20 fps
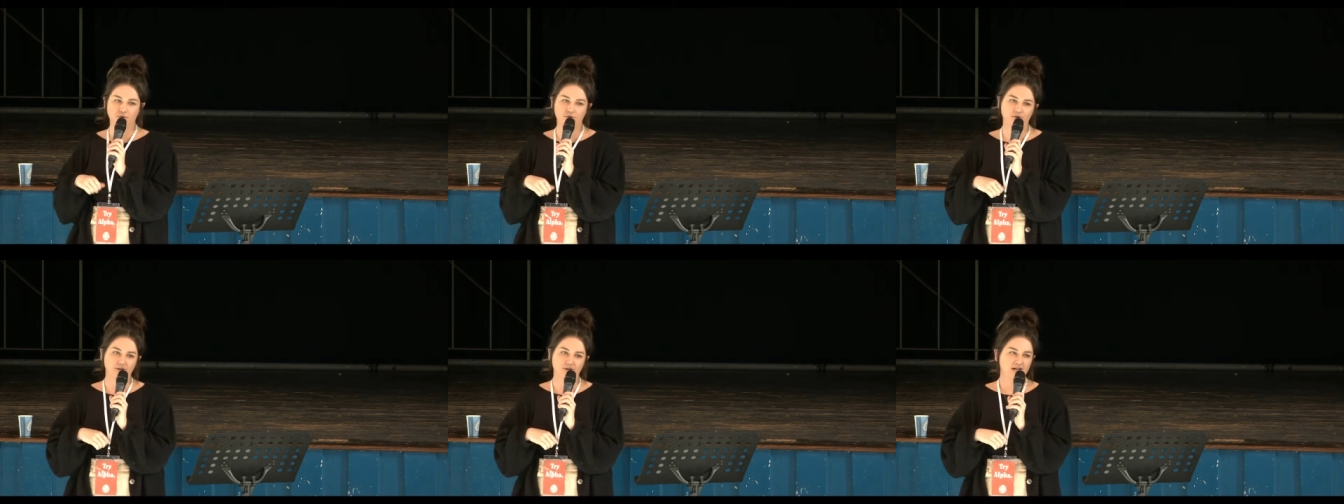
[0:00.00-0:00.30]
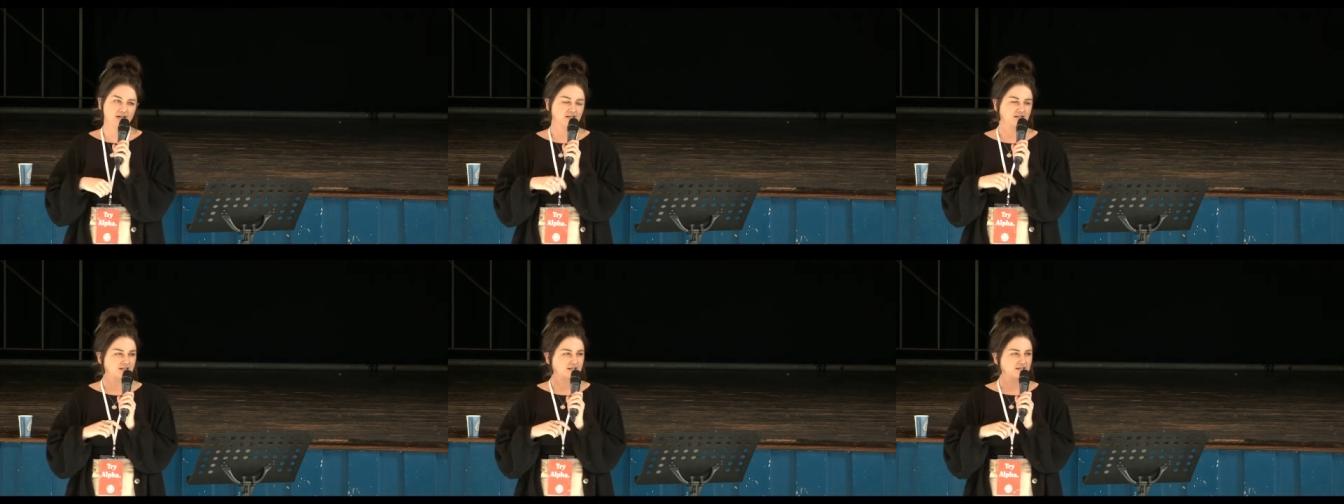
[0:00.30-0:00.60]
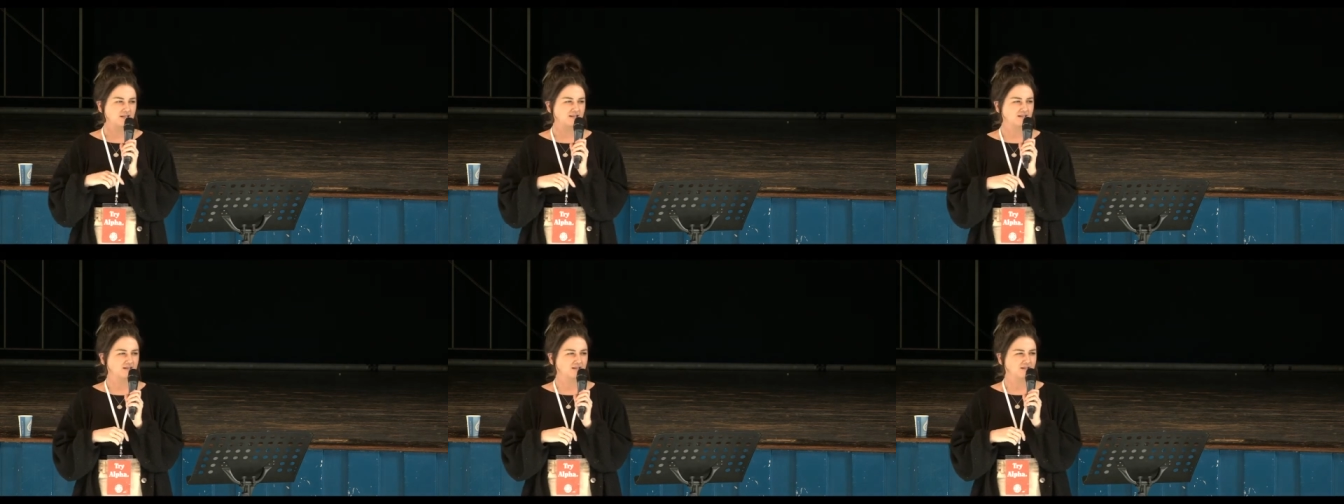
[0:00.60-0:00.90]
or they did
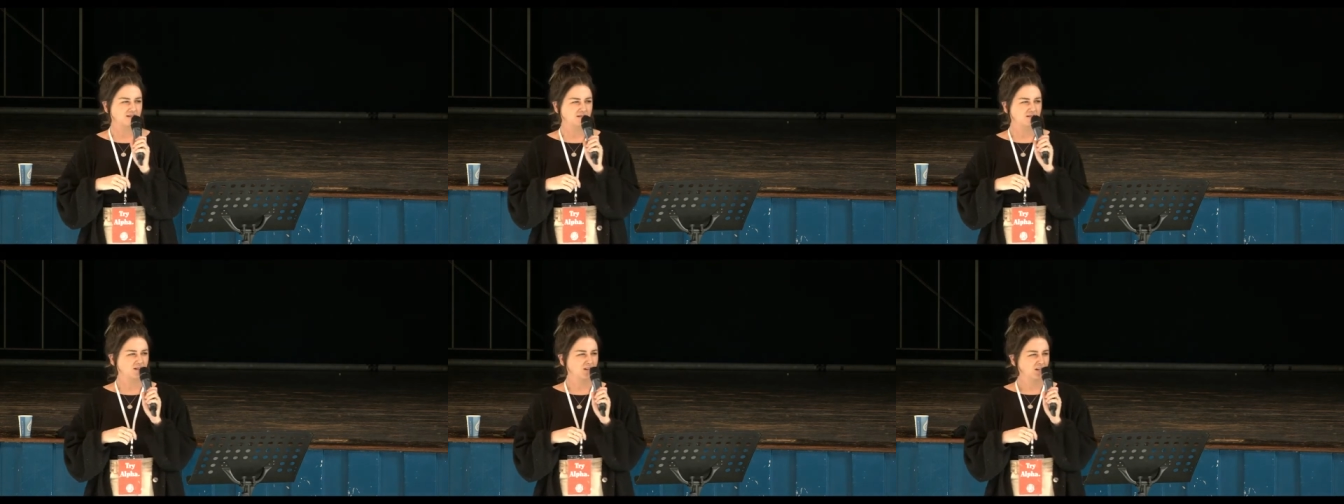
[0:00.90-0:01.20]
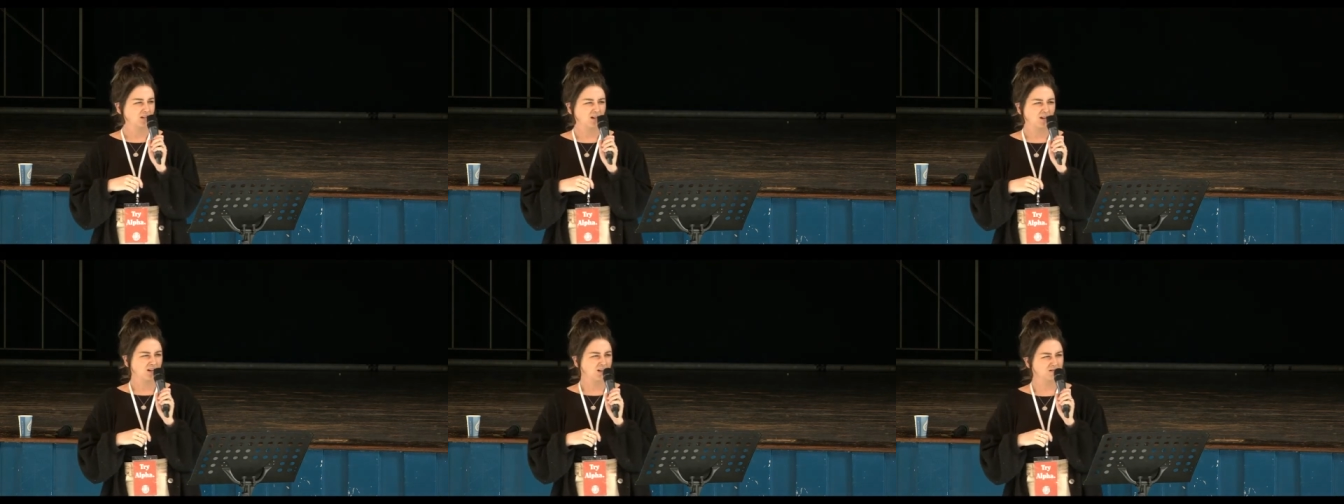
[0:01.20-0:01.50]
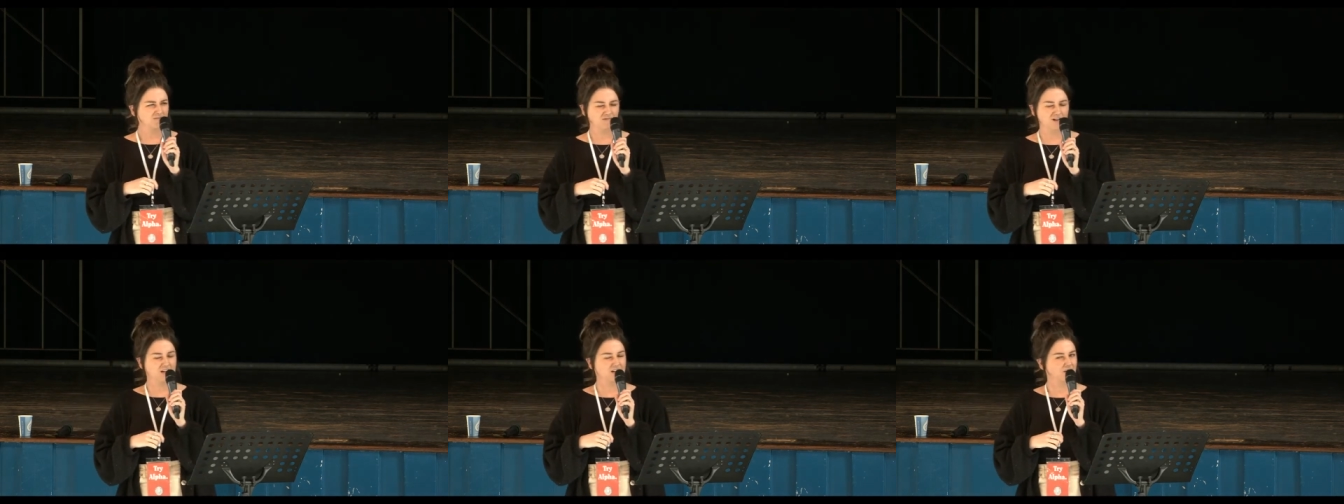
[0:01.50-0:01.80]
this, and I
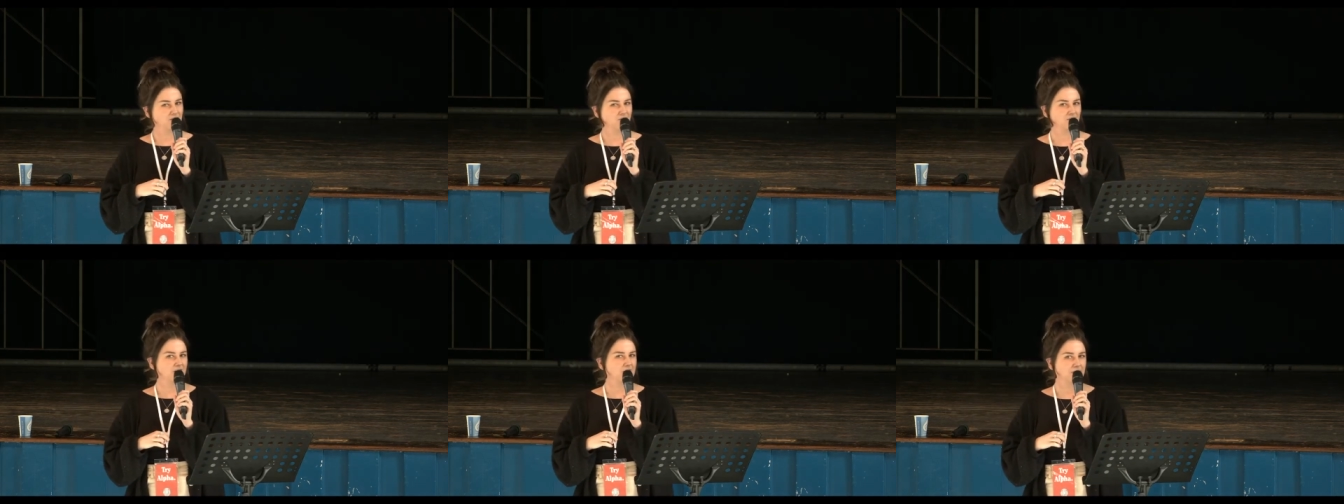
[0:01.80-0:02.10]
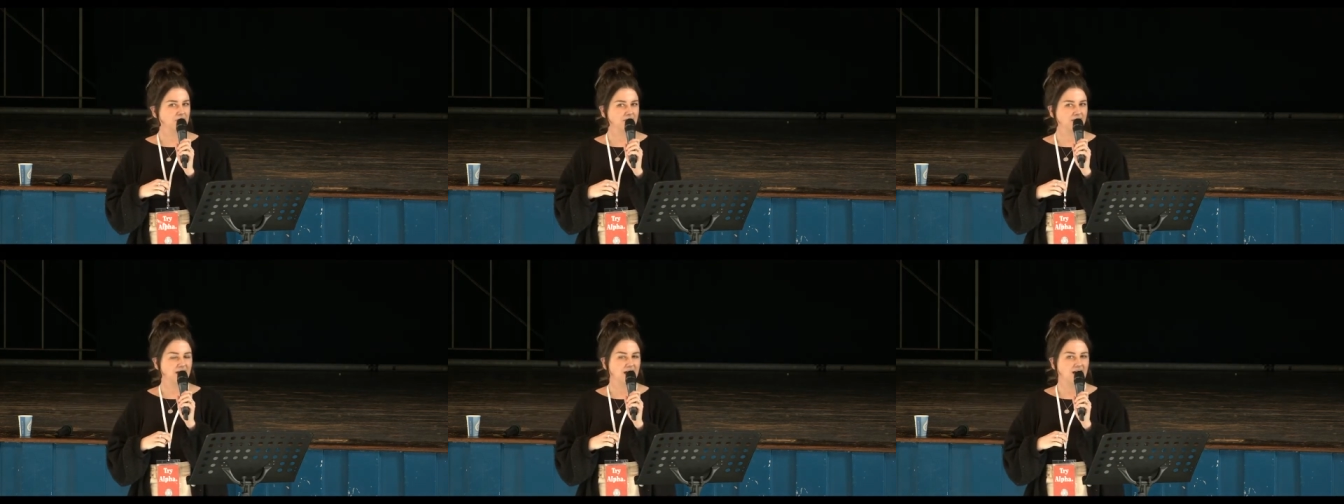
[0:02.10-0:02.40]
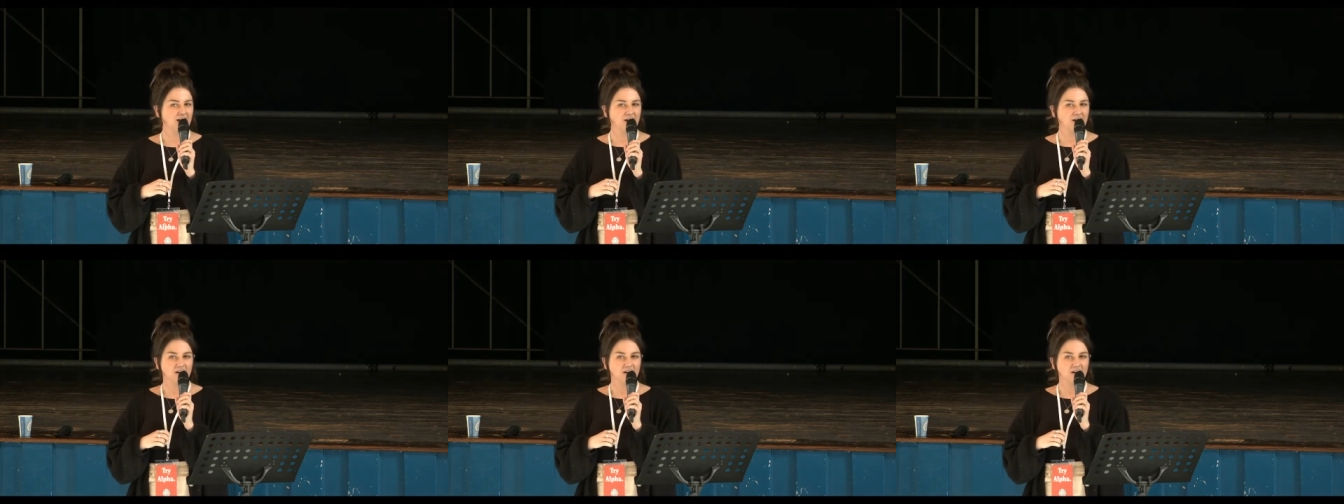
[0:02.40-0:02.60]
didn't really agree with that.